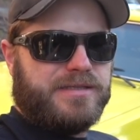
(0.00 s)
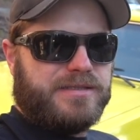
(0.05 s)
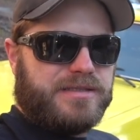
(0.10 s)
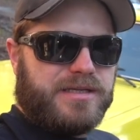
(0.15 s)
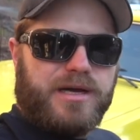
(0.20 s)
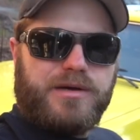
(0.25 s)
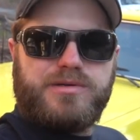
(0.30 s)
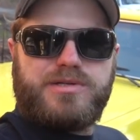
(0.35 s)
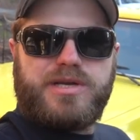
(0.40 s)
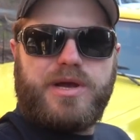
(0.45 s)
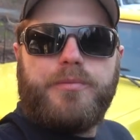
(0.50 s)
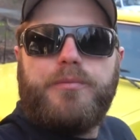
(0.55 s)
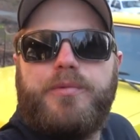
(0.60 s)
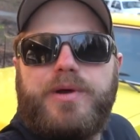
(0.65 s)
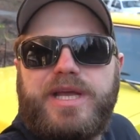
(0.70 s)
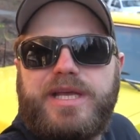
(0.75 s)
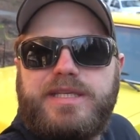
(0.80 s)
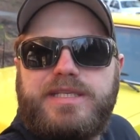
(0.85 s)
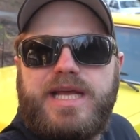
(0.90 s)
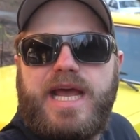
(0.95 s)
you know, something
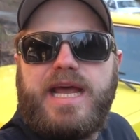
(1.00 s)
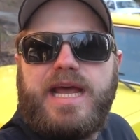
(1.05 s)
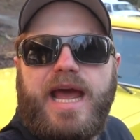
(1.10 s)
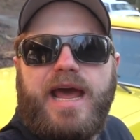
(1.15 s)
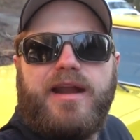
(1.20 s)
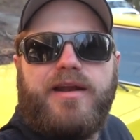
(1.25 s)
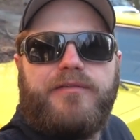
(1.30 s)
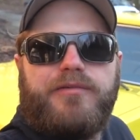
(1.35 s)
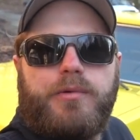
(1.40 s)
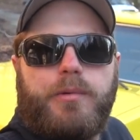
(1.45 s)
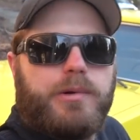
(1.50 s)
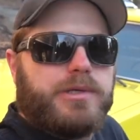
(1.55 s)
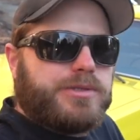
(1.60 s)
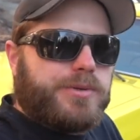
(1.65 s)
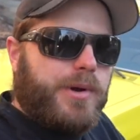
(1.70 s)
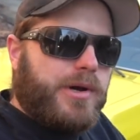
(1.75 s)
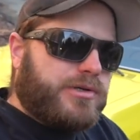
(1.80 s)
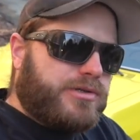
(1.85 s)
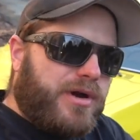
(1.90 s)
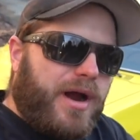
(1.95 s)
we can take out every once
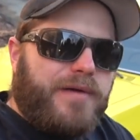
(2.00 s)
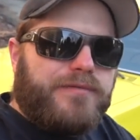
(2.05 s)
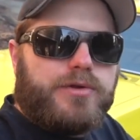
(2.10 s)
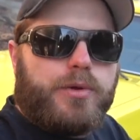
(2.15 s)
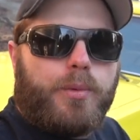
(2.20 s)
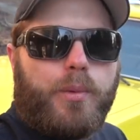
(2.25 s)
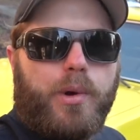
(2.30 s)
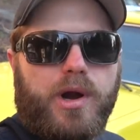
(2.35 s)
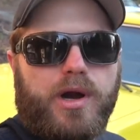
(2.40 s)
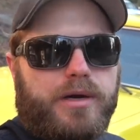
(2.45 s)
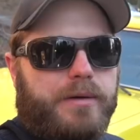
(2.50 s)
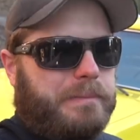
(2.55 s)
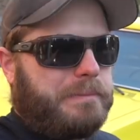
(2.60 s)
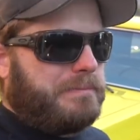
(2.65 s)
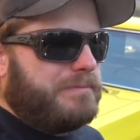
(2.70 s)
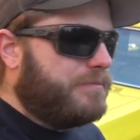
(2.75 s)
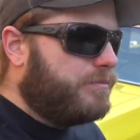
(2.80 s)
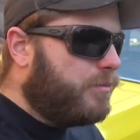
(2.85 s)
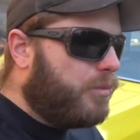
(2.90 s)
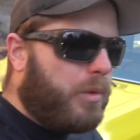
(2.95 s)
in a while. Drive to work
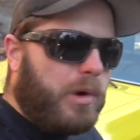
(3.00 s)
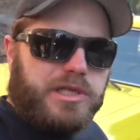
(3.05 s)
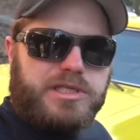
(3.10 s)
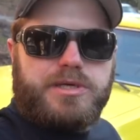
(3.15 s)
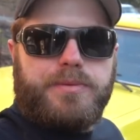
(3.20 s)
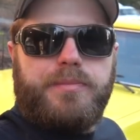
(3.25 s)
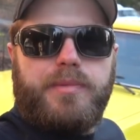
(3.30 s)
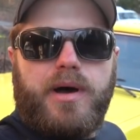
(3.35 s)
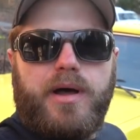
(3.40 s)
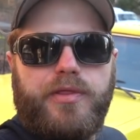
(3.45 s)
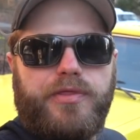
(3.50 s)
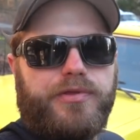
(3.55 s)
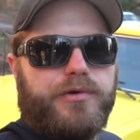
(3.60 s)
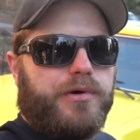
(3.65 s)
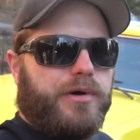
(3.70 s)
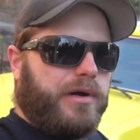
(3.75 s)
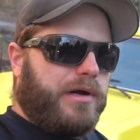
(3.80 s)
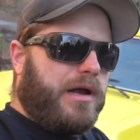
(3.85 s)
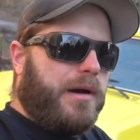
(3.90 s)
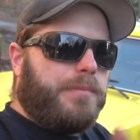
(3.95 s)
once a month
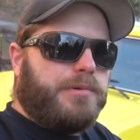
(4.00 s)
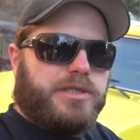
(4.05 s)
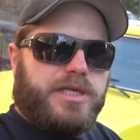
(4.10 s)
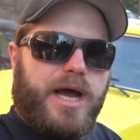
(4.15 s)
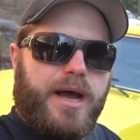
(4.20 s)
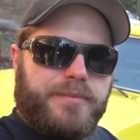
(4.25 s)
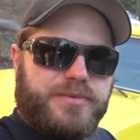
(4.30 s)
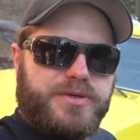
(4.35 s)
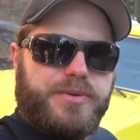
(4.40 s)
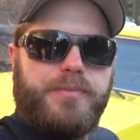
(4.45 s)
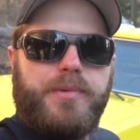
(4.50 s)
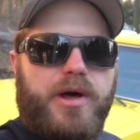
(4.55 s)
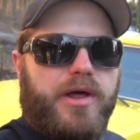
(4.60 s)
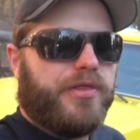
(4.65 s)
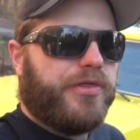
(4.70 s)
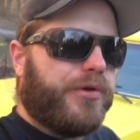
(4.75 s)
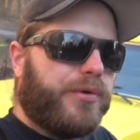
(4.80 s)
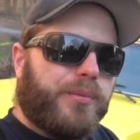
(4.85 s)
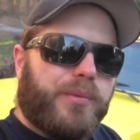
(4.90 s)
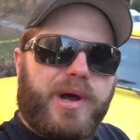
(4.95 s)
or a couple times a
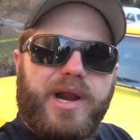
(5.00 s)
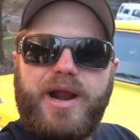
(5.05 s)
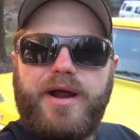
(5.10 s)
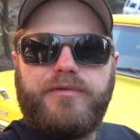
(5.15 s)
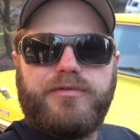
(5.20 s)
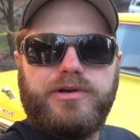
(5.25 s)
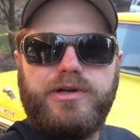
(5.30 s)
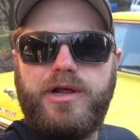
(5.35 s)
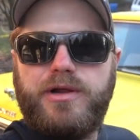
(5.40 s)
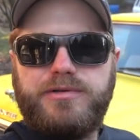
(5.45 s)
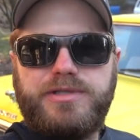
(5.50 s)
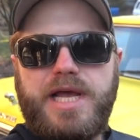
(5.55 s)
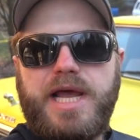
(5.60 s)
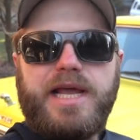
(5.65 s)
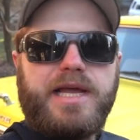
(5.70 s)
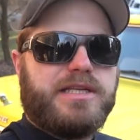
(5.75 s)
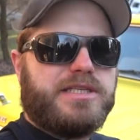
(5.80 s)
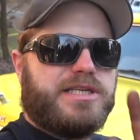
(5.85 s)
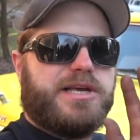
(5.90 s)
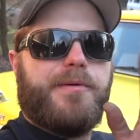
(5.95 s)
month or whatever, you know,
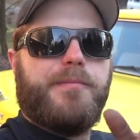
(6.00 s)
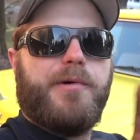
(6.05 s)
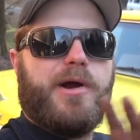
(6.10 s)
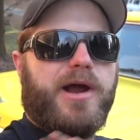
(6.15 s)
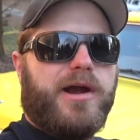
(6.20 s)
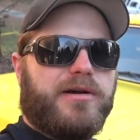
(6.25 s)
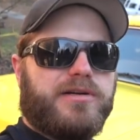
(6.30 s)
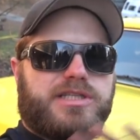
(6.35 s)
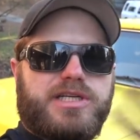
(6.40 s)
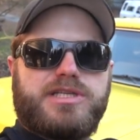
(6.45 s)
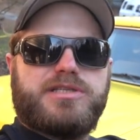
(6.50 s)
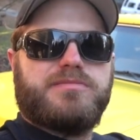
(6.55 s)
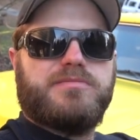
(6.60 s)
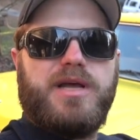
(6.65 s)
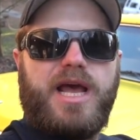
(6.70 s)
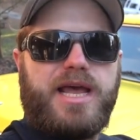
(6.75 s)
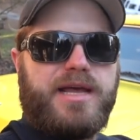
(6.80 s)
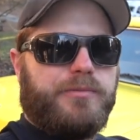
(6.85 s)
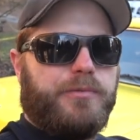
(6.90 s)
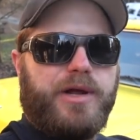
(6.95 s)
take it somewhere and just,
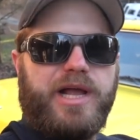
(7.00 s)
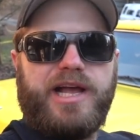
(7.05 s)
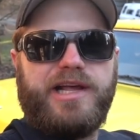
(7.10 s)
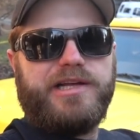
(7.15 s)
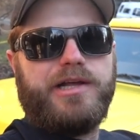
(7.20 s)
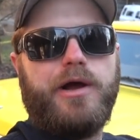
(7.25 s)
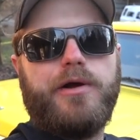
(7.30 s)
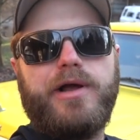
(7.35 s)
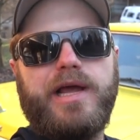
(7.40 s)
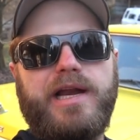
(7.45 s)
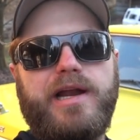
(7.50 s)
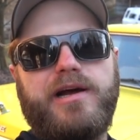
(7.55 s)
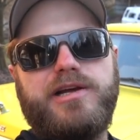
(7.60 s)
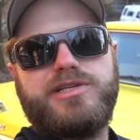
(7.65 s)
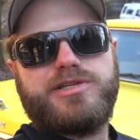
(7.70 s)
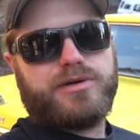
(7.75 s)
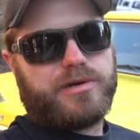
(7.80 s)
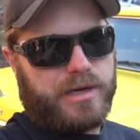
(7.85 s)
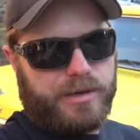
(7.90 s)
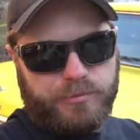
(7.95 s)
hey, we gotta go get
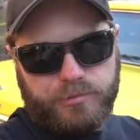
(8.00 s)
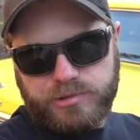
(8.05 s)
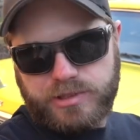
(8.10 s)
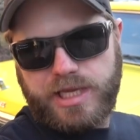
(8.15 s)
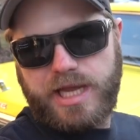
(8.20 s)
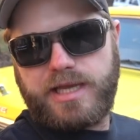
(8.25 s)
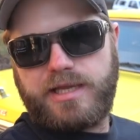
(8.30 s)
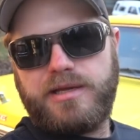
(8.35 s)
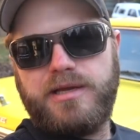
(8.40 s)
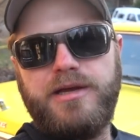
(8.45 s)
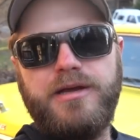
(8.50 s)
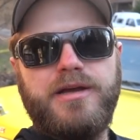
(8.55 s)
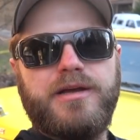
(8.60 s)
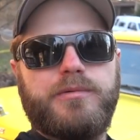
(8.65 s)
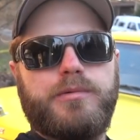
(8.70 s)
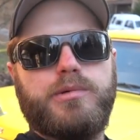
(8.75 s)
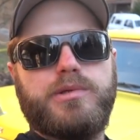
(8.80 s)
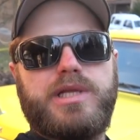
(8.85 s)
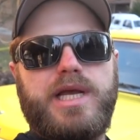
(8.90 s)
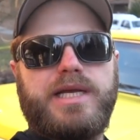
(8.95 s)
ice cream, we'll take
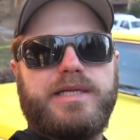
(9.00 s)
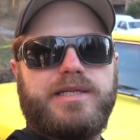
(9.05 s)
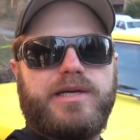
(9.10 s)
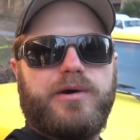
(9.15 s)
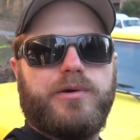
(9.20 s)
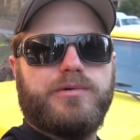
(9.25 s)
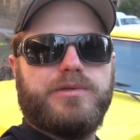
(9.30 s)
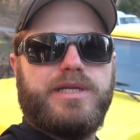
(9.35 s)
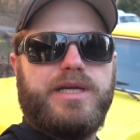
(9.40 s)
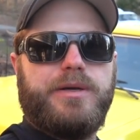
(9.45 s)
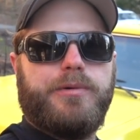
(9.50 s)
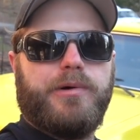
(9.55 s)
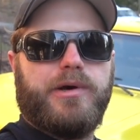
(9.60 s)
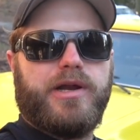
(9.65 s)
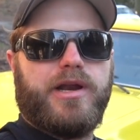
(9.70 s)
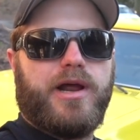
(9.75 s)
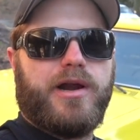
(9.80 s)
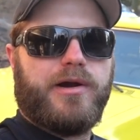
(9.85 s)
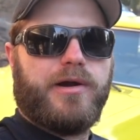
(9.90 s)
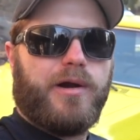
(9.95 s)
the old
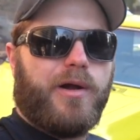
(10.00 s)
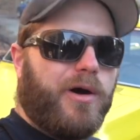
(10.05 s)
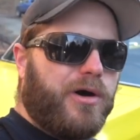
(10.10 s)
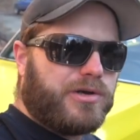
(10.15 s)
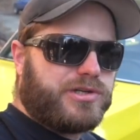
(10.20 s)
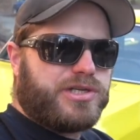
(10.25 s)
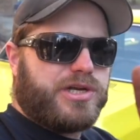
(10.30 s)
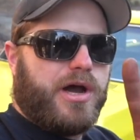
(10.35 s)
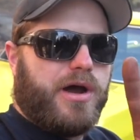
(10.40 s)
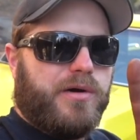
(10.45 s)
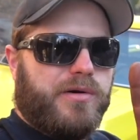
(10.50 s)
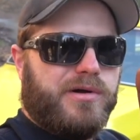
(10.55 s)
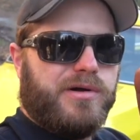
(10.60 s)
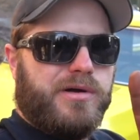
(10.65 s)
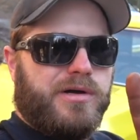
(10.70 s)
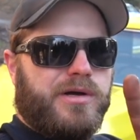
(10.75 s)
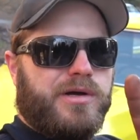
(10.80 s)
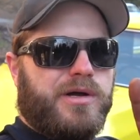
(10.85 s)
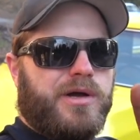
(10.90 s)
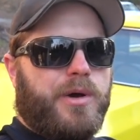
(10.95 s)
D100. Also,
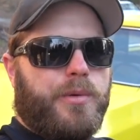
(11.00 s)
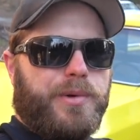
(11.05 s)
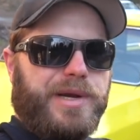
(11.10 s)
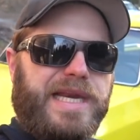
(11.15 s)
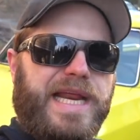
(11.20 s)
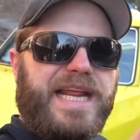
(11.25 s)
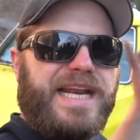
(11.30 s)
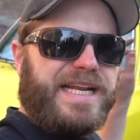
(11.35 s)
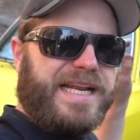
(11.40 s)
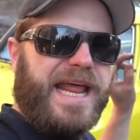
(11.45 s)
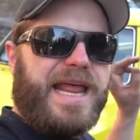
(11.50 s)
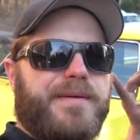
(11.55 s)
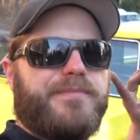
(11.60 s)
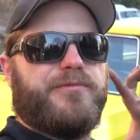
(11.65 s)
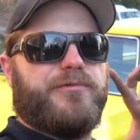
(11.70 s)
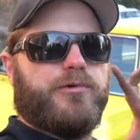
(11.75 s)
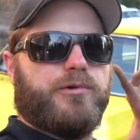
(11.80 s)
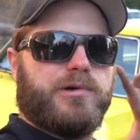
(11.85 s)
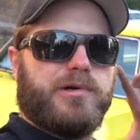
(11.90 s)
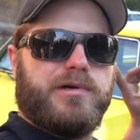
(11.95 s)
we need a name
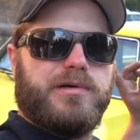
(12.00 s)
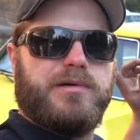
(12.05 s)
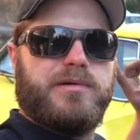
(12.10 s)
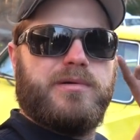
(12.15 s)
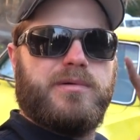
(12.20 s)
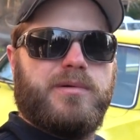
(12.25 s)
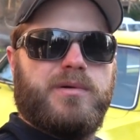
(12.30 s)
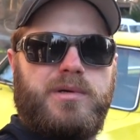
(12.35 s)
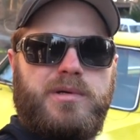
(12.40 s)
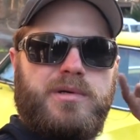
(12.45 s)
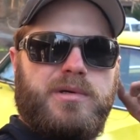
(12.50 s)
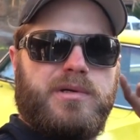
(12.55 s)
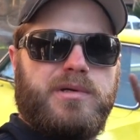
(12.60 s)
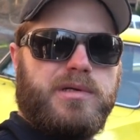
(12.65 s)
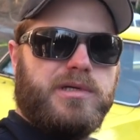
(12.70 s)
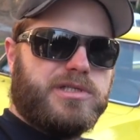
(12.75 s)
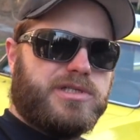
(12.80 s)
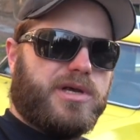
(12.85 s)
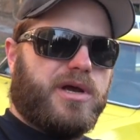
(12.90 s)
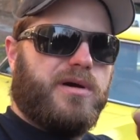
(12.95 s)
for it,
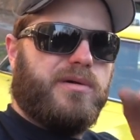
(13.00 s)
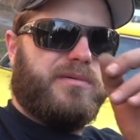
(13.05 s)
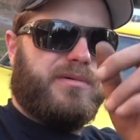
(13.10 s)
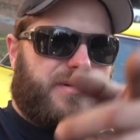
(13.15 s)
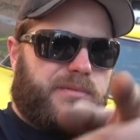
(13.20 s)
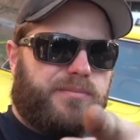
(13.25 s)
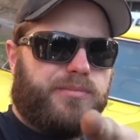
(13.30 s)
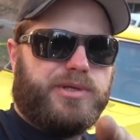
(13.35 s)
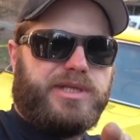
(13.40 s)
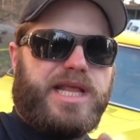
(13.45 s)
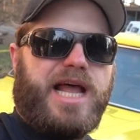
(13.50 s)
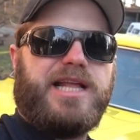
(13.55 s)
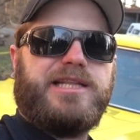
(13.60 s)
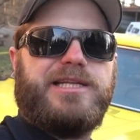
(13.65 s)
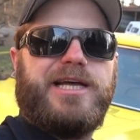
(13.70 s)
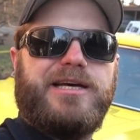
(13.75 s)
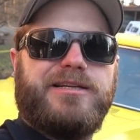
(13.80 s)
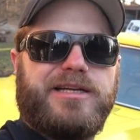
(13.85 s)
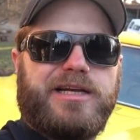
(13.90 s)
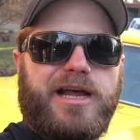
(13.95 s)
so put that
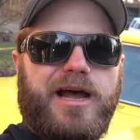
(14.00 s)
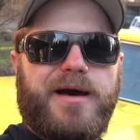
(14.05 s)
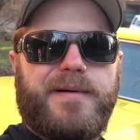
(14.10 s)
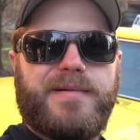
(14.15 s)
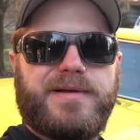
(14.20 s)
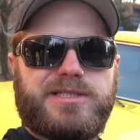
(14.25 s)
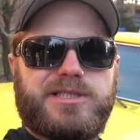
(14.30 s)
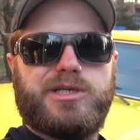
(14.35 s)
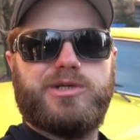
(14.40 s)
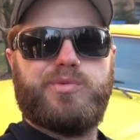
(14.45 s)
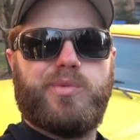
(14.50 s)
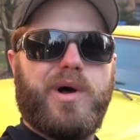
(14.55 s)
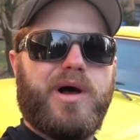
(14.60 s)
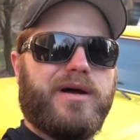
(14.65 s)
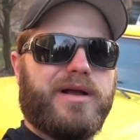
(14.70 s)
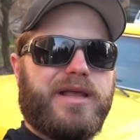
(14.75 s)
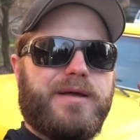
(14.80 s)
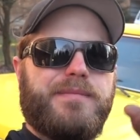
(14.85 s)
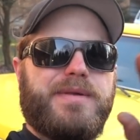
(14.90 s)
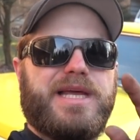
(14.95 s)
down in the comments as
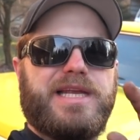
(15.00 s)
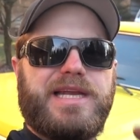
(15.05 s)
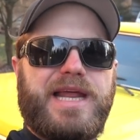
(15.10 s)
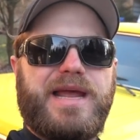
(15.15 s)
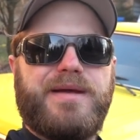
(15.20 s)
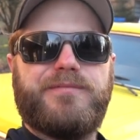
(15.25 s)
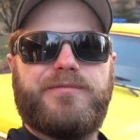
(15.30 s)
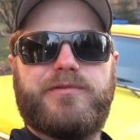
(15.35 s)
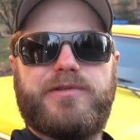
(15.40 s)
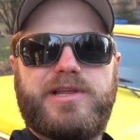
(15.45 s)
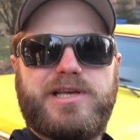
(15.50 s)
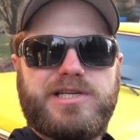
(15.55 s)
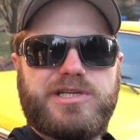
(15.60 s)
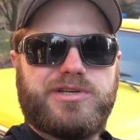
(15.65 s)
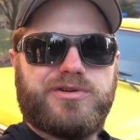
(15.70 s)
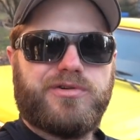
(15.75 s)
well. Give me a name for this